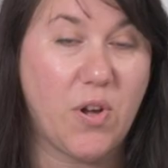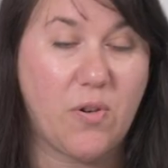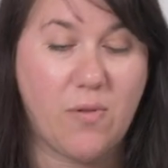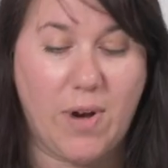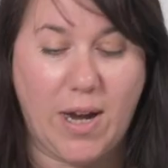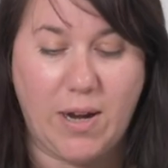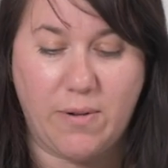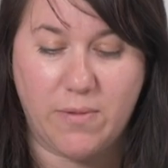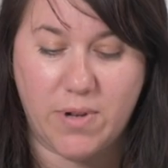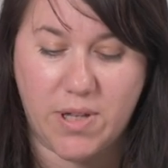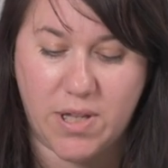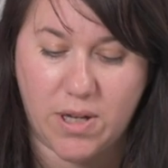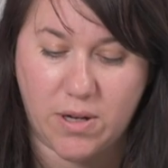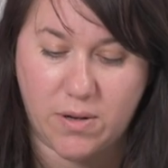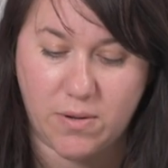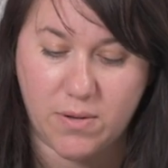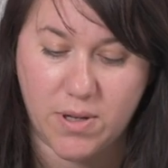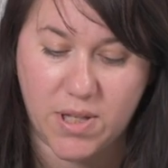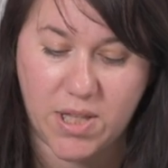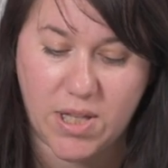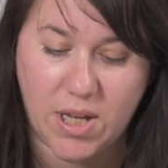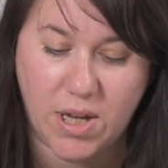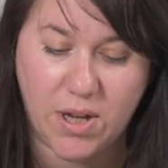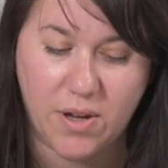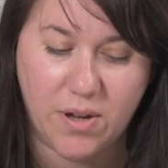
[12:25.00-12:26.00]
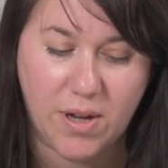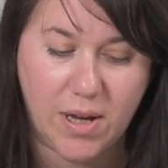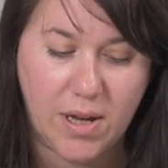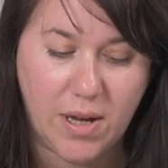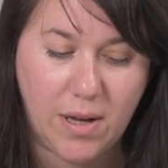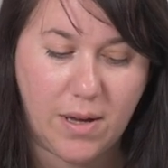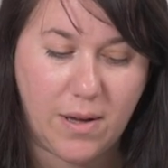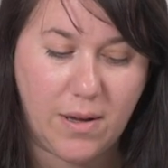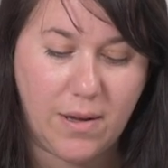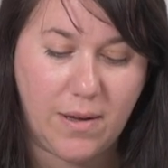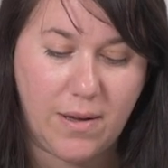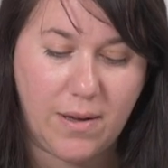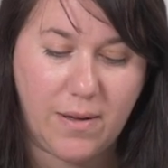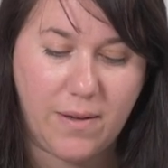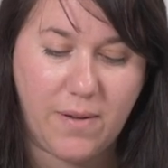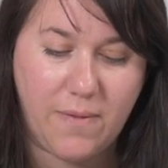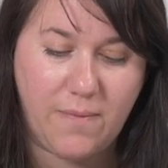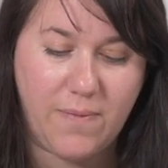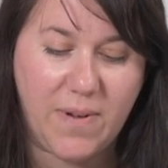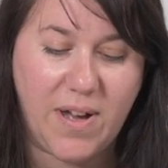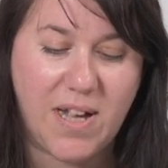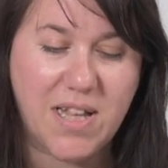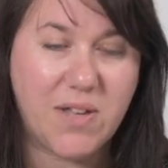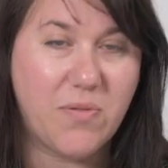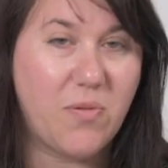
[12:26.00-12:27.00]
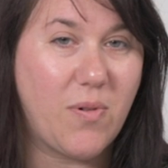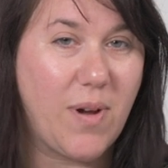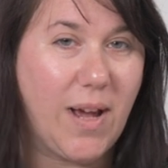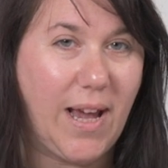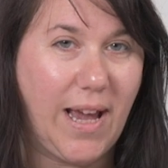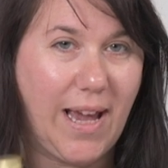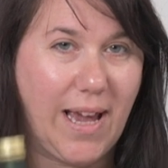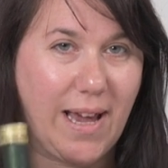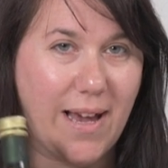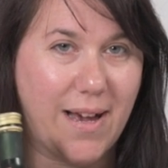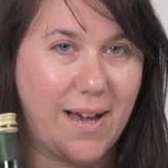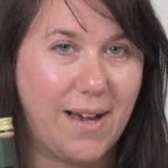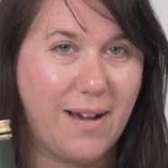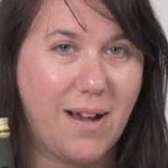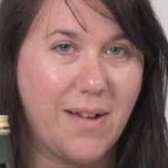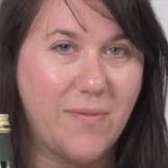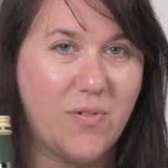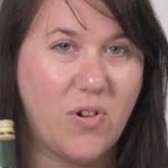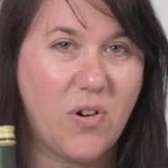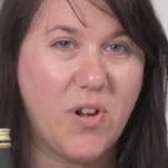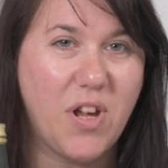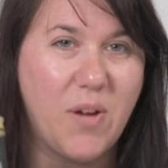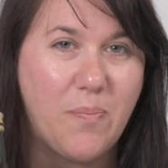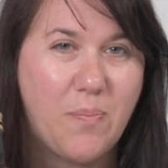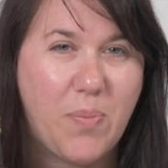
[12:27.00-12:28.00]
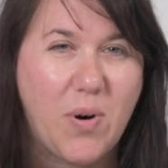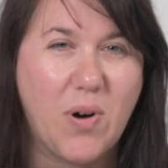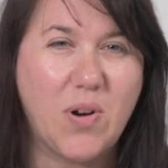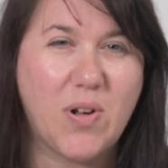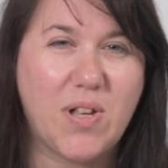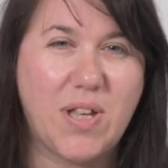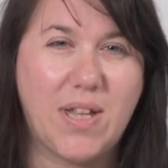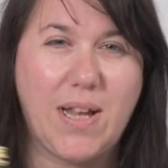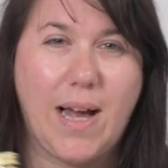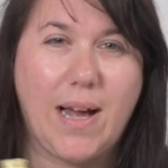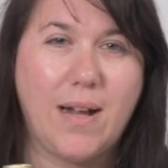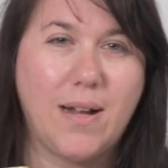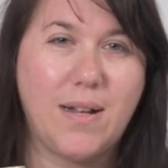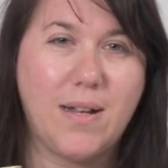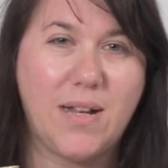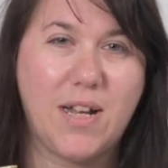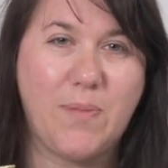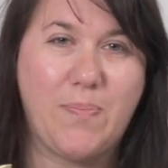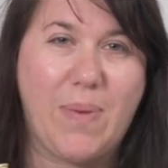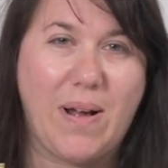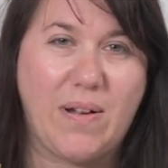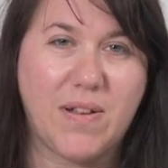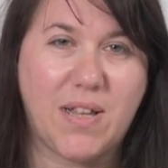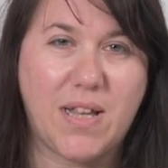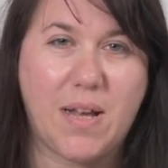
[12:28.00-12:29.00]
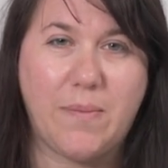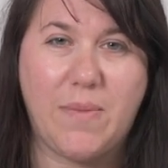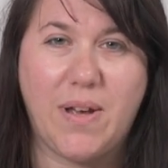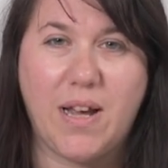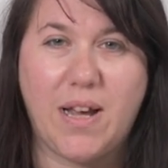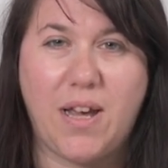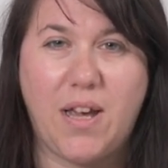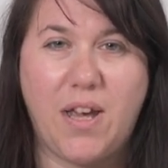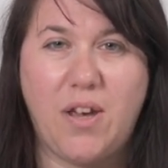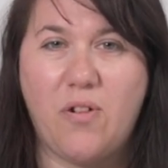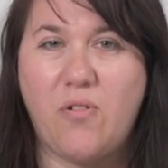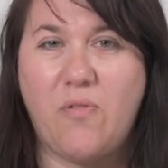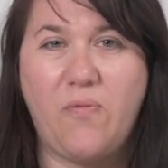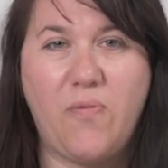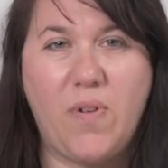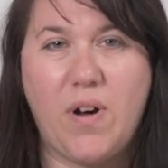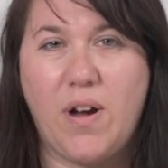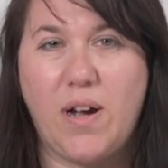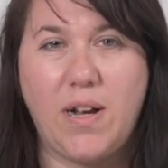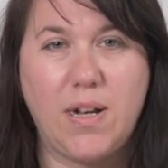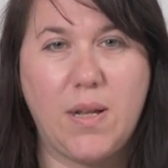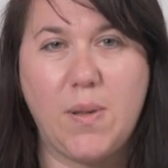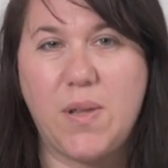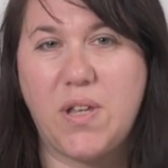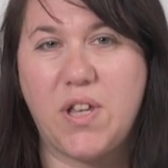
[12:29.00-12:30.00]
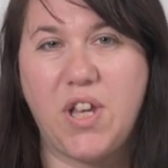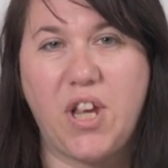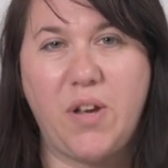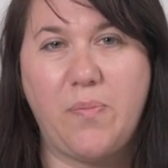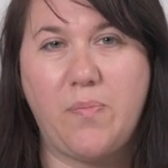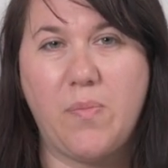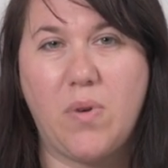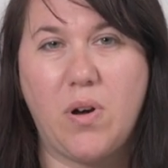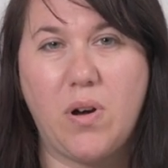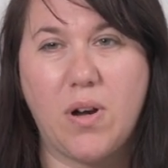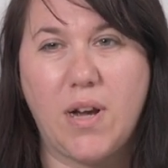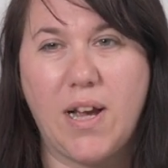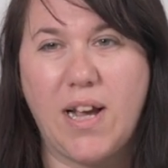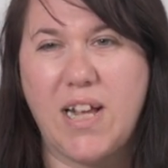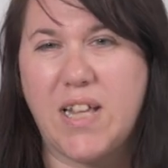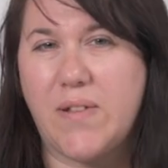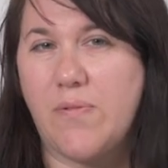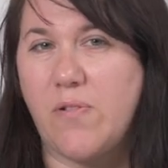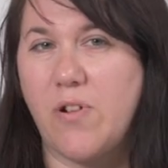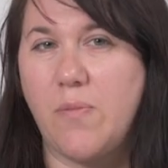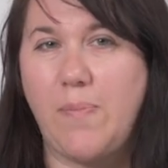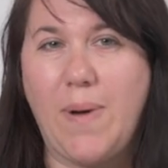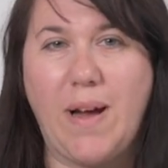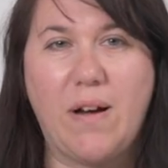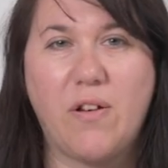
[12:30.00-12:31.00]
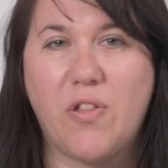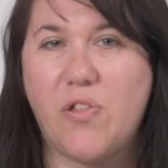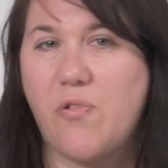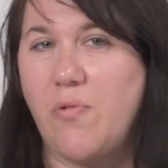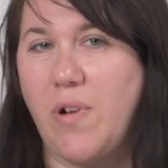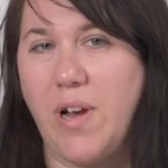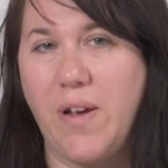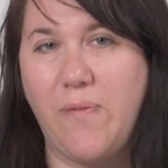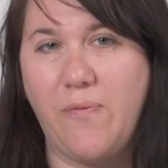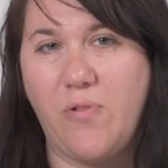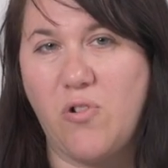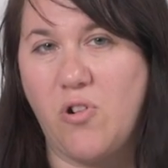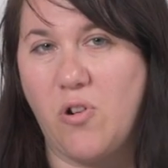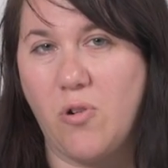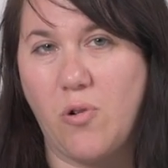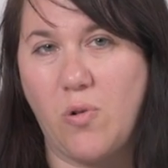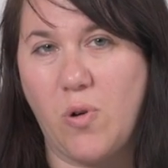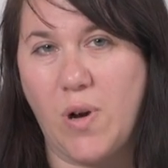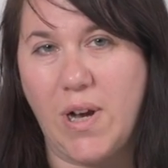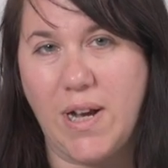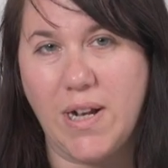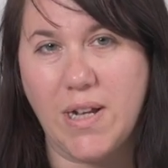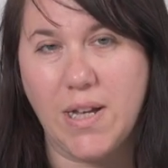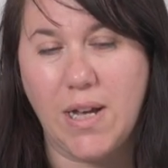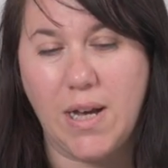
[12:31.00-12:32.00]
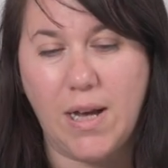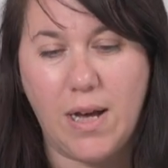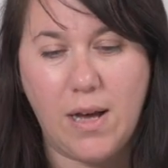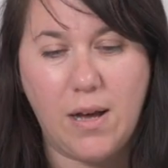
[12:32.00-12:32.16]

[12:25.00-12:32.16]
great result. So first of all, here I've got your bog standard balsamic you'll find in the supermarkets for about 3-4 quid.